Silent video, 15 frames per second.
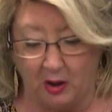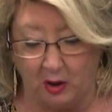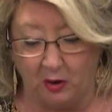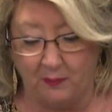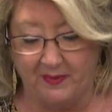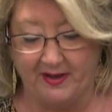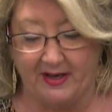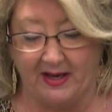
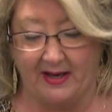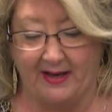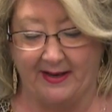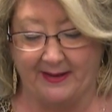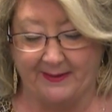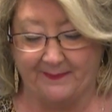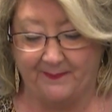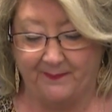
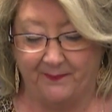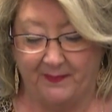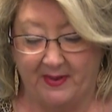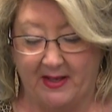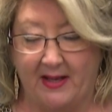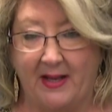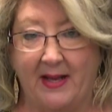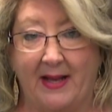Obadiah
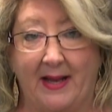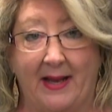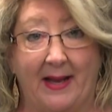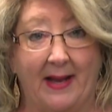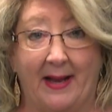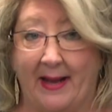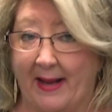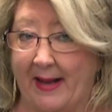
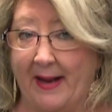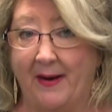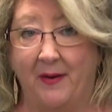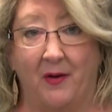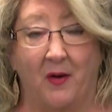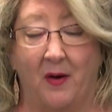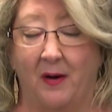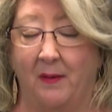had
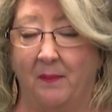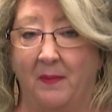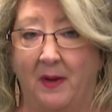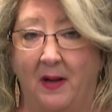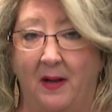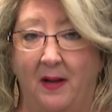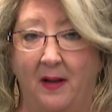alarm.